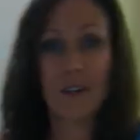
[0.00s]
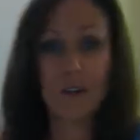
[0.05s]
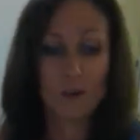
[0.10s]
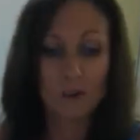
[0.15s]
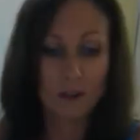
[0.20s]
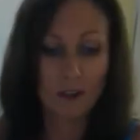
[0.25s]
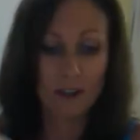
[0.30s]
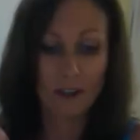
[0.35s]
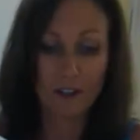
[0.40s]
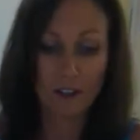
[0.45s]

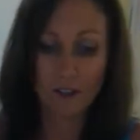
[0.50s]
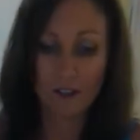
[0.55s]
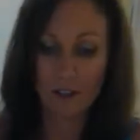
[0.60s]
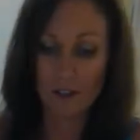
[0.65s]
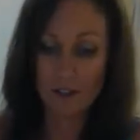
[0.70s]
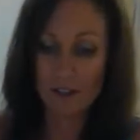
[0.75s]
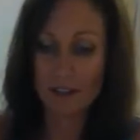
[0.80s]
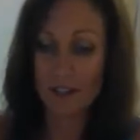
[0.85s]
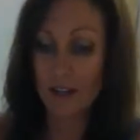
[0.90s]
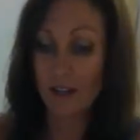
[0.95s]
what
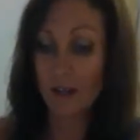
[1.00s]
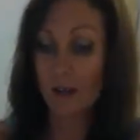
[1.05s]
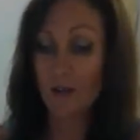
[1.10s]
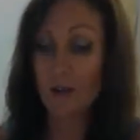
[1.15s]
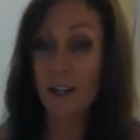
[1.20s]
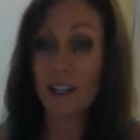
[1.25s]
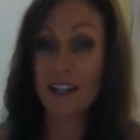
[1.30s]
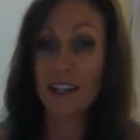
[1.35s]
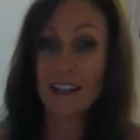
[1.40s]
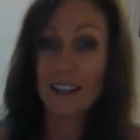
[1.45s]

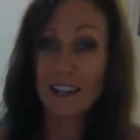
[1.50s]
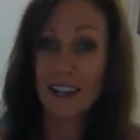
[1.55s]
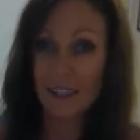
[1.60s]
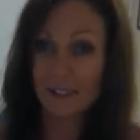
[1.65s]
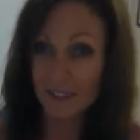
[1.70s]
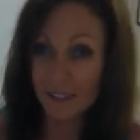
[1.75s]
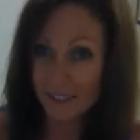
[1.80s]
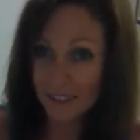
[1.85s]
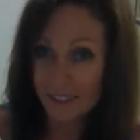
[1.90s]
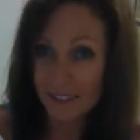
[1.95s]

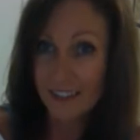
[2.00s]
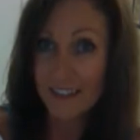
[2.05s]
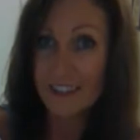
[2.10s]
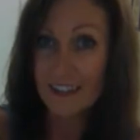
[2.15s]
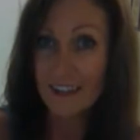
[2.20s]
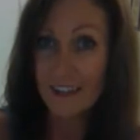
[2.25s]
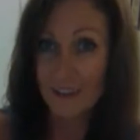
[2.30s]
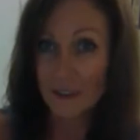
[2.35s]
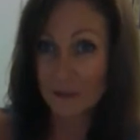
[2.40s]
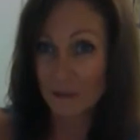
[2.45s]
covers
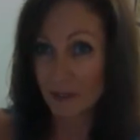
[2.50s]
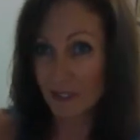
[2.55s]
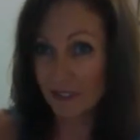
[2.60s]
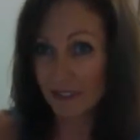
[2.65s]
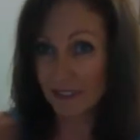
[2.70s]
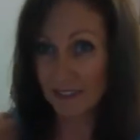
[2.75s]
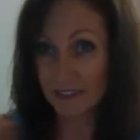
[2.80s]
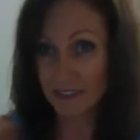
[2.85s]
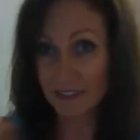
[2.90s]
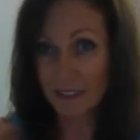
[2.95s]
the
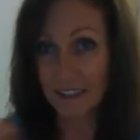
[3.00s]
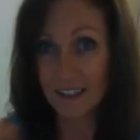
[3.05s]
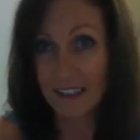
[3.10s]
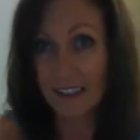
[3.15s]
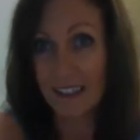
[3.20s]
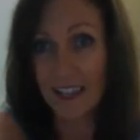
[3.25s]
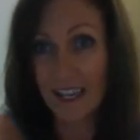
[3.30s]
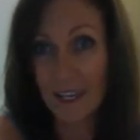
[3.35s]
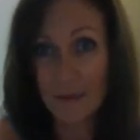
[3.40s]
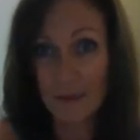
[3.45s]
muscle,
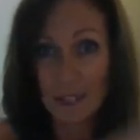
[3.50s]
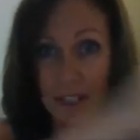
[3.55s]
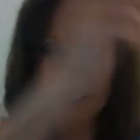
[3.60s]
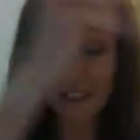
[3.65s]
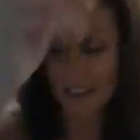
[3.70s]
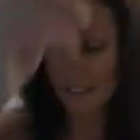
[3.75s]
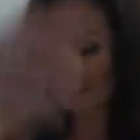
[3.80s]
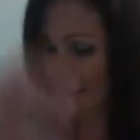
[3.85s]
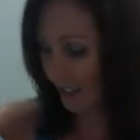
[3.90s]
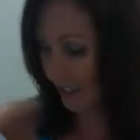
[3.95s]
and we
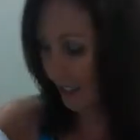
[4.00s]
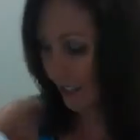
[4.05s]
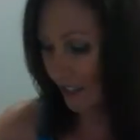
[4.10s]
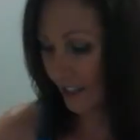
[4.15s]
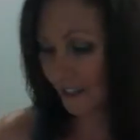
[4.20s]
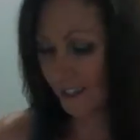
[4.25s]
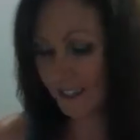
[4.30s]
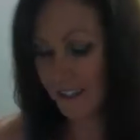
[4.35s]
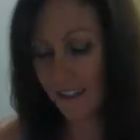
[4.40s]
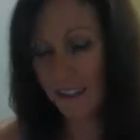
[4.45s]
get that
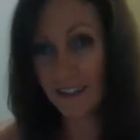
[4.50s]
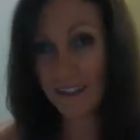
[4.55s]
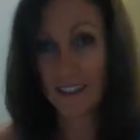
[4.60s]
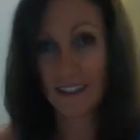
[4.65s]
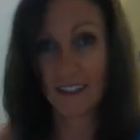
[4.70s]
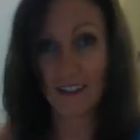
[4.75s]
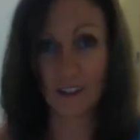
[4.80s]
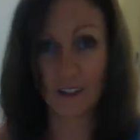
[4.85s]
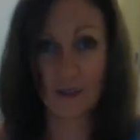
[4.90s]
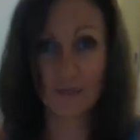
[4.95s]
nice,
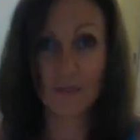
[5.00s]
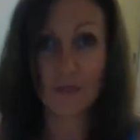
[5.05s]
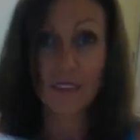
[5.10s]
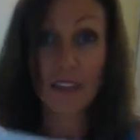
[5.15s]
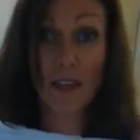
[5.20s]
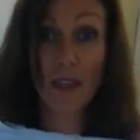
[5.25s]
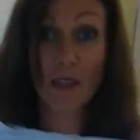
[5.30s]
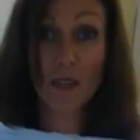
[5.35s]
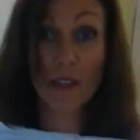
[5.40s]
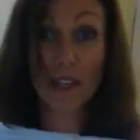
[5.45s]

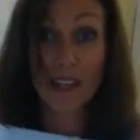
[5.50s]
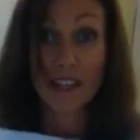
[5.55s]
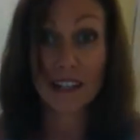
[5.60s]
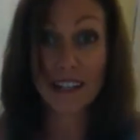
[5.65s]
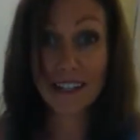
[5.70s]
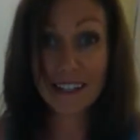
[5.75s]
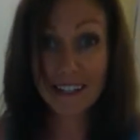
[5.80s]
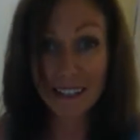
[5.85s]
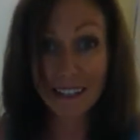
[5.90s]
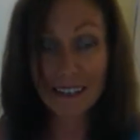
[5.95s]

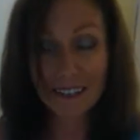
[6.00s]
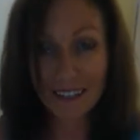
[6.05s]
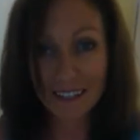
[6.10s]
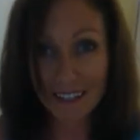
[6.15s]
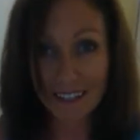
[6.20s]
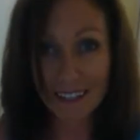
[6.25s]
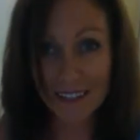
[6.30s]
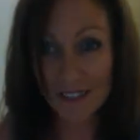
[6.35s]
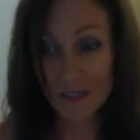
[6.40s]
thinner,